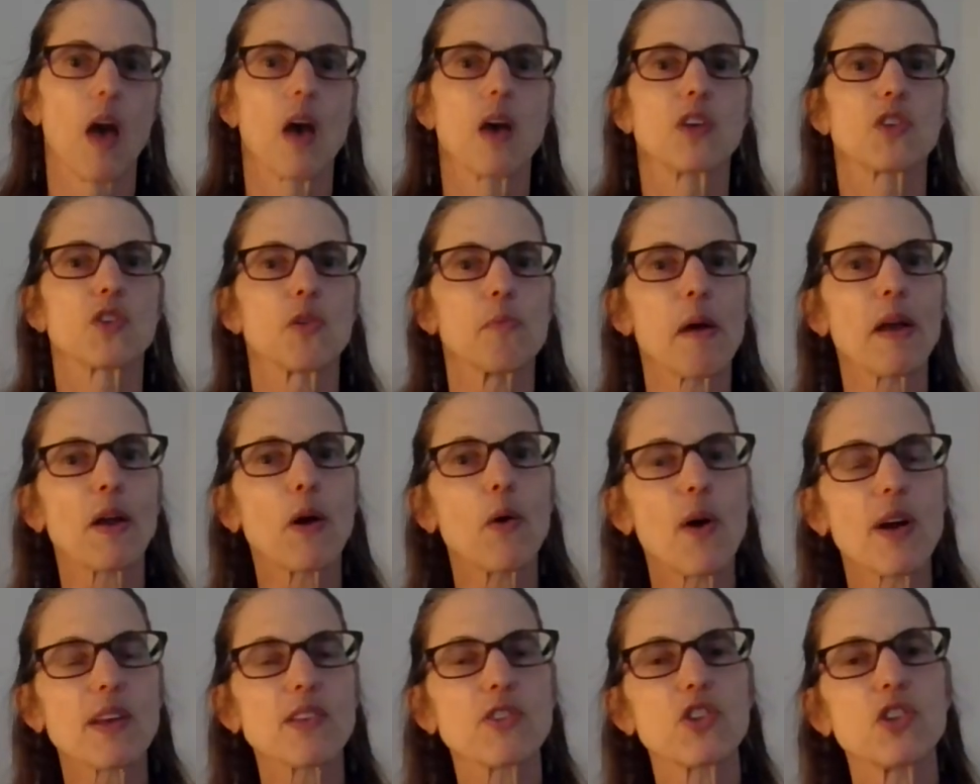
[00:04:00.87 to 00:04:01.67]
So my
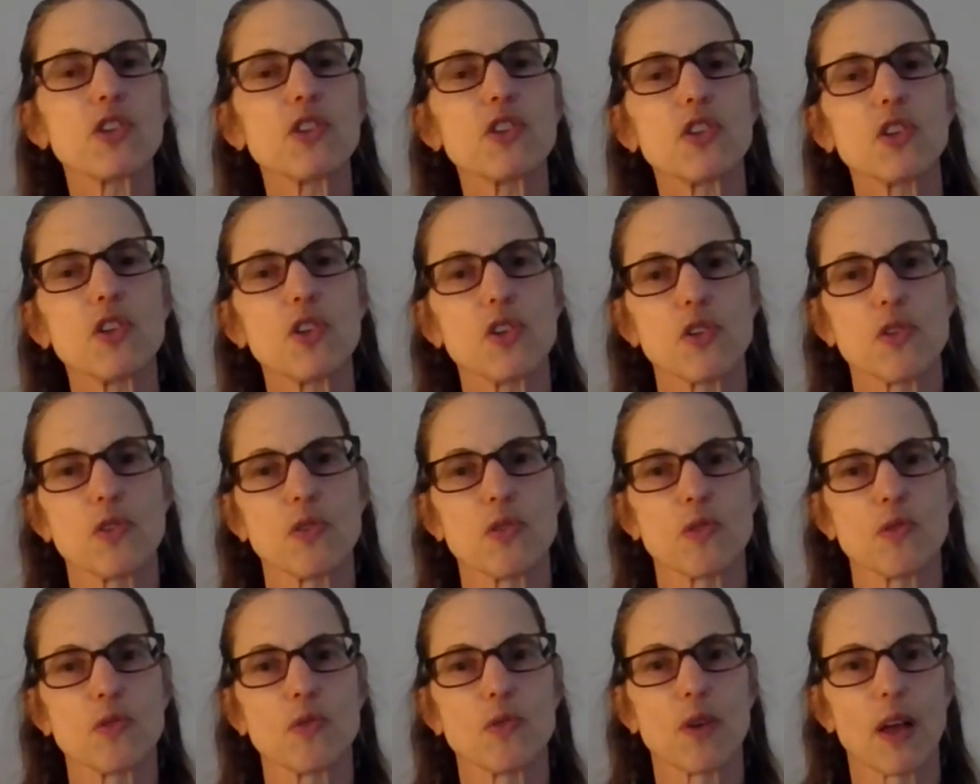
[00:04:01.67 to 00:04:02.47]
question to
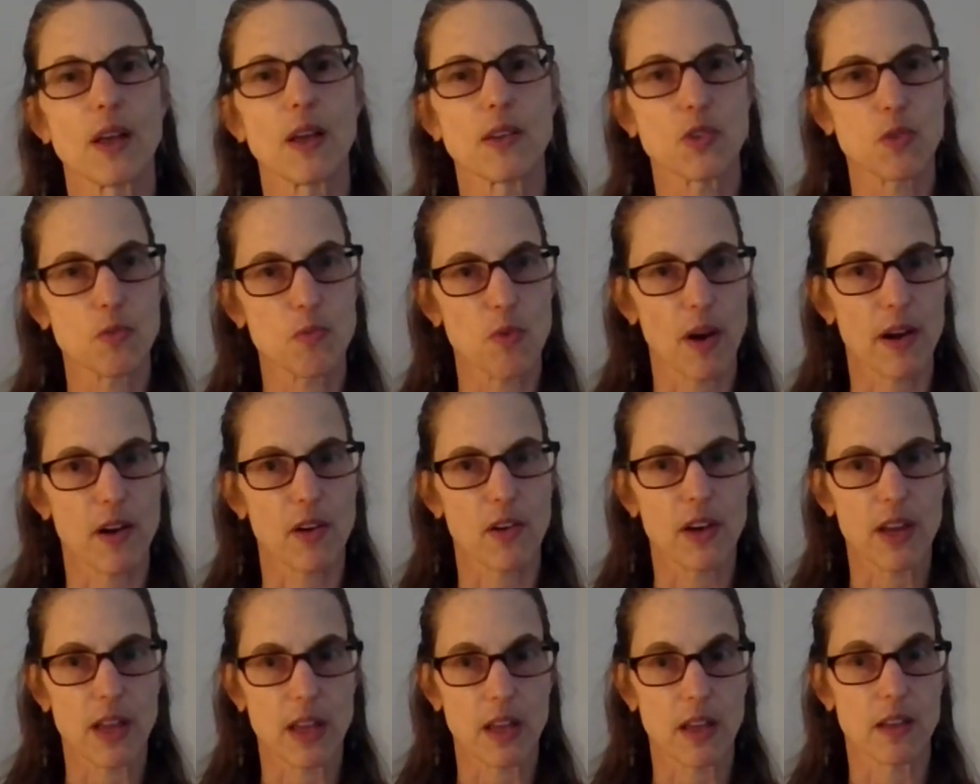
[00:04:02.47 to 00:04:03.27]
you as a
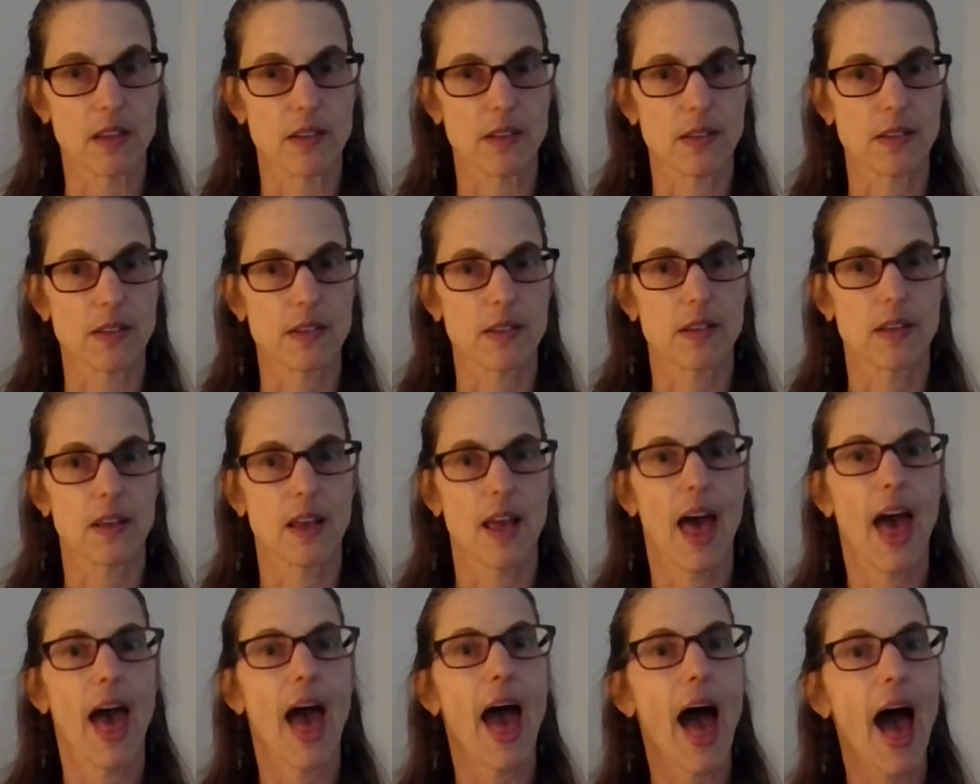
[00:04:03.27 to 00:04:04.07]
writer is,
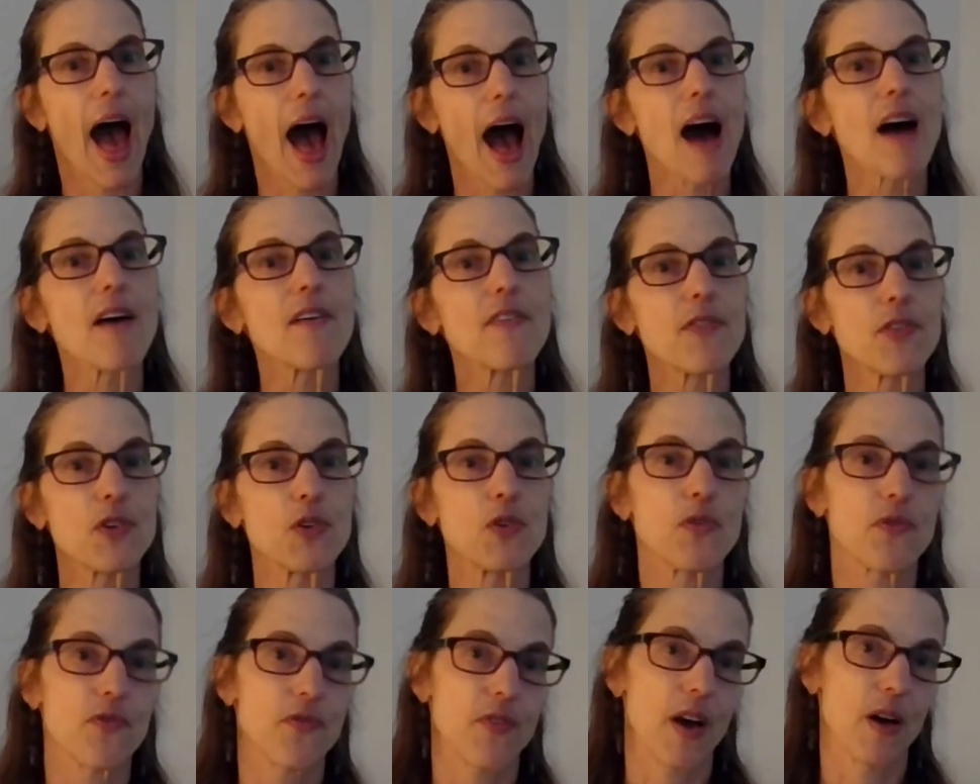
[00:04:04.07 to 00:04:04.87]
have
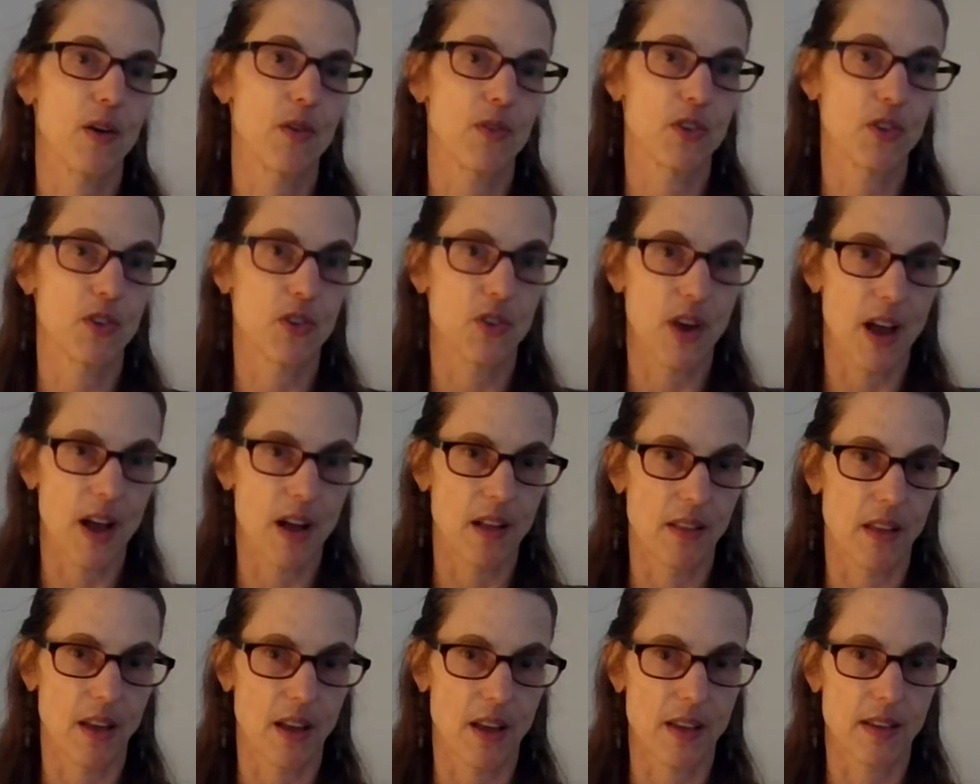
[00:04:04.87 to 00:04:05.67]
you found your
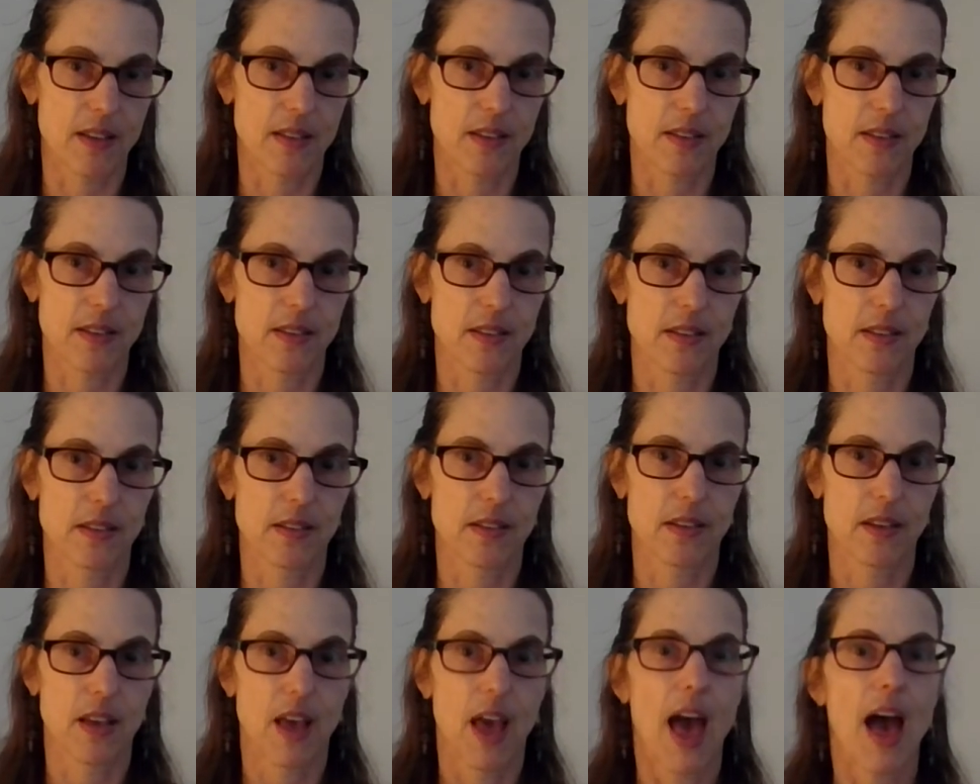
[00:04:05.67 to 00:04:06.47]
allies?
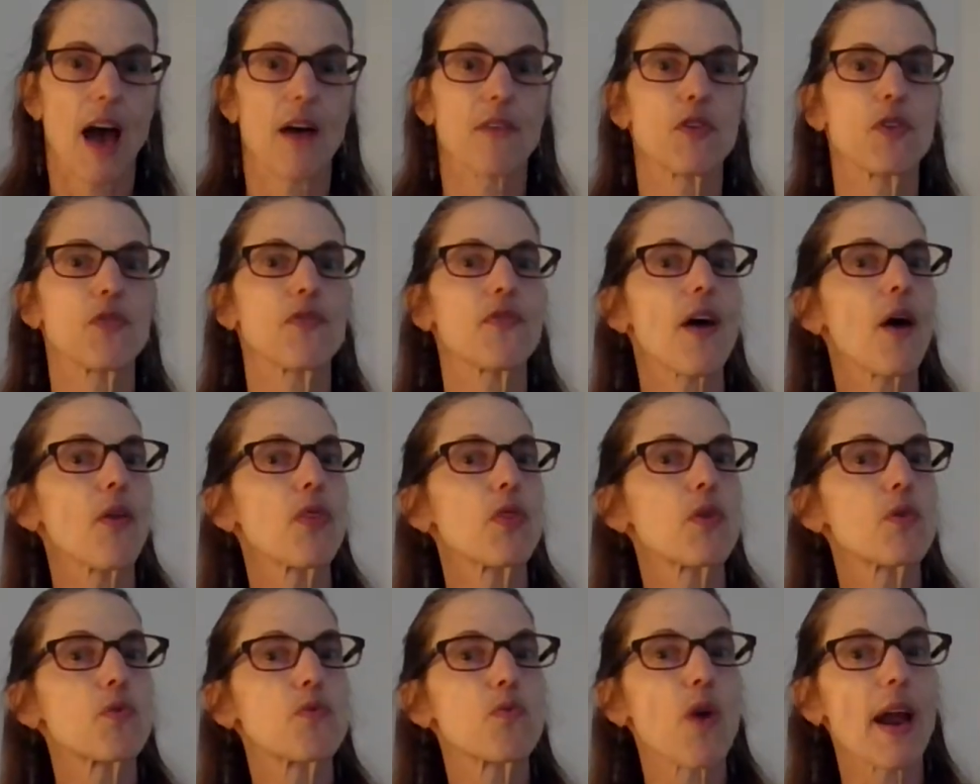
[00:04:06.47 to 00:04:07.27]
Have you found
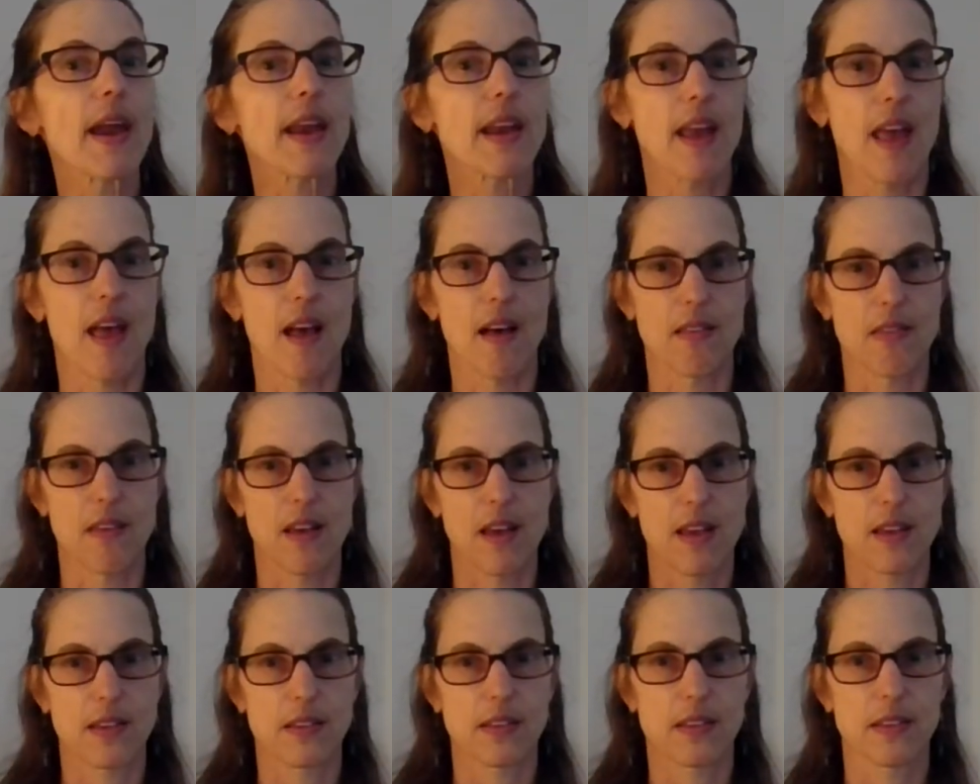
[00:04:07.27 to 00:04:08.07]
the right
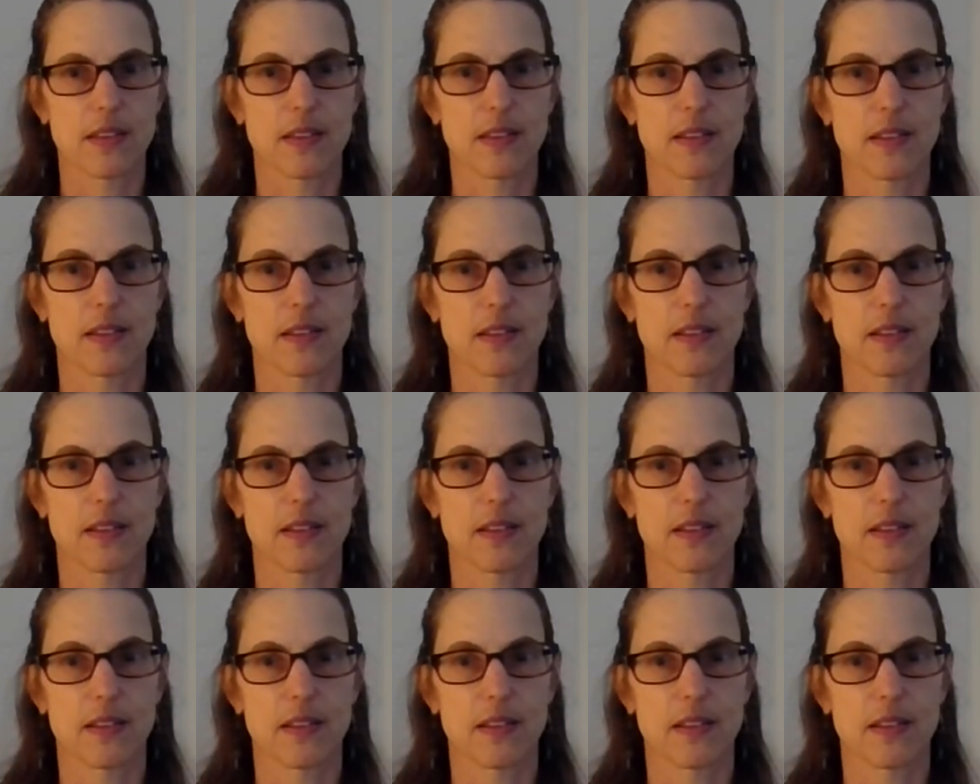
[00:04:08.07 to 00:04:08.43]
allies?